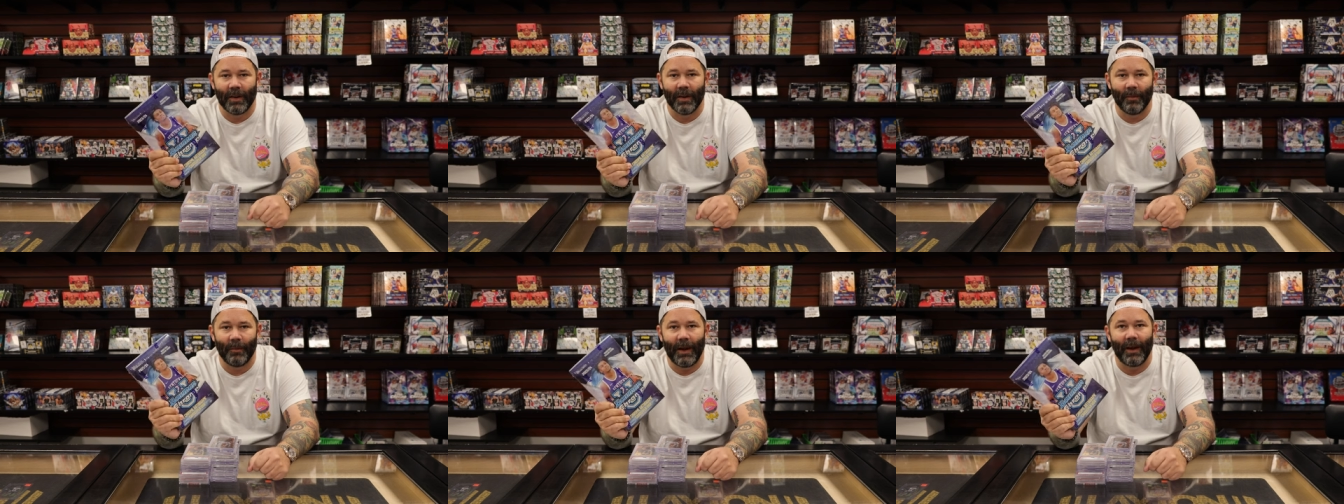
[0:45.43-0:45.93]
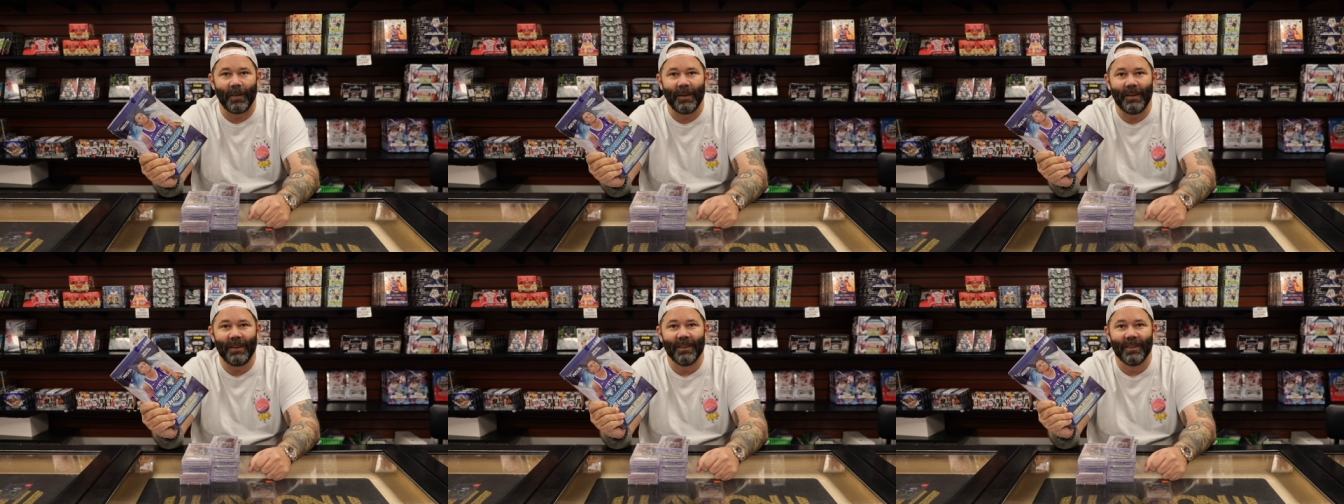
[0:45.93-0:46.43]
Um,
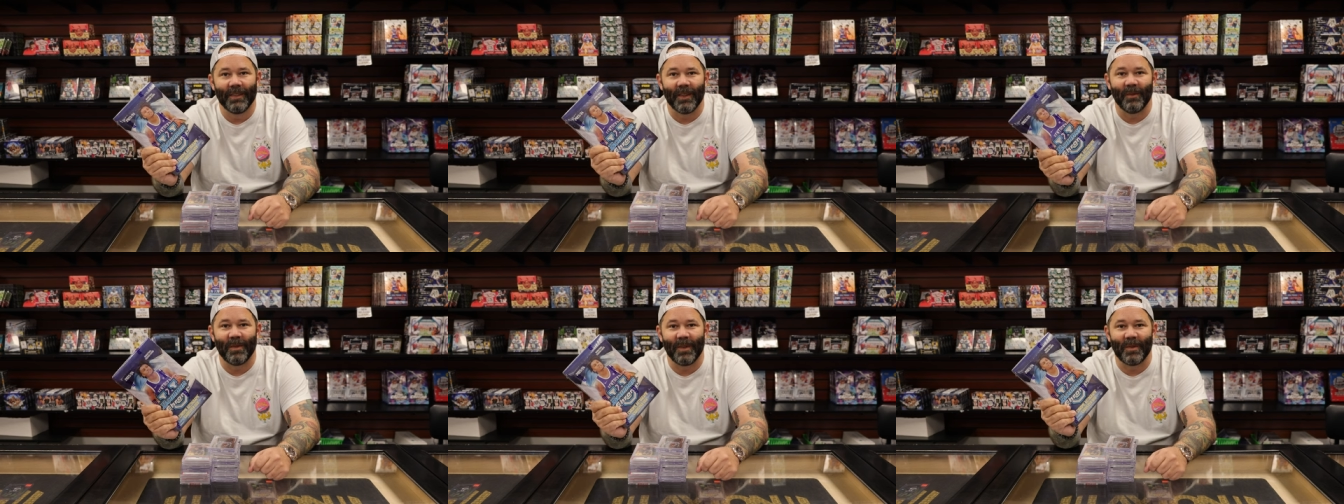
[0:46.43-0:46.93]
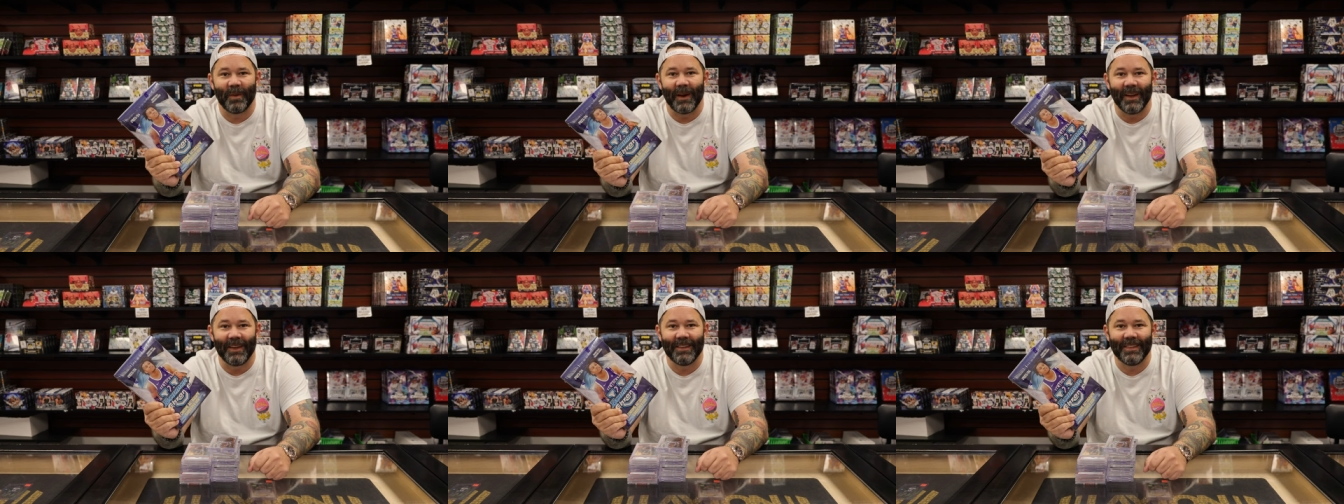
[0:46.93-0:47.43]
Hallie loves this
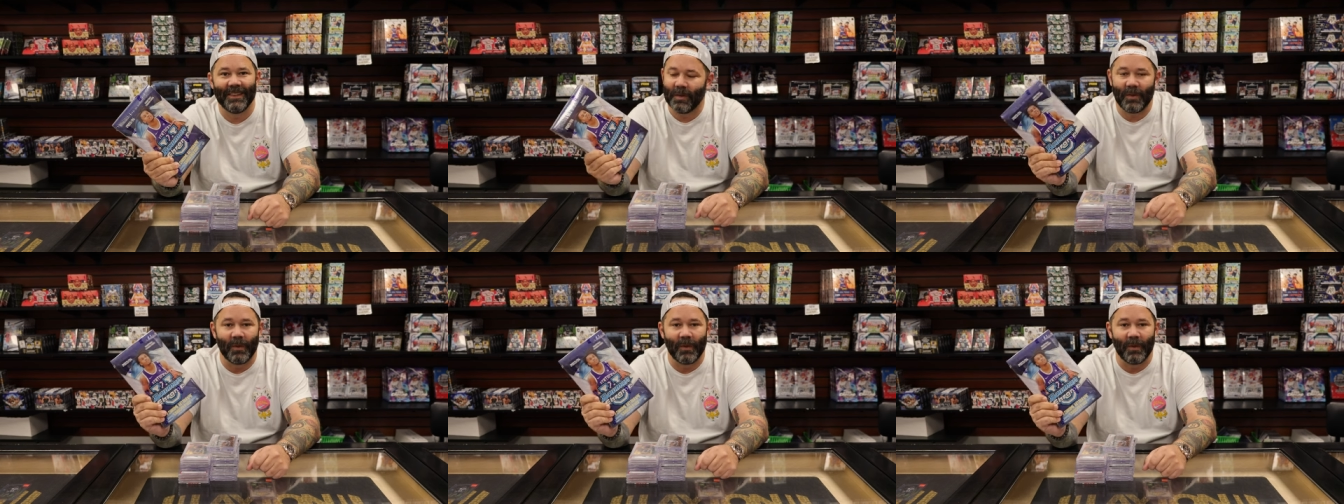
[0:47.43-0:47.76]
product.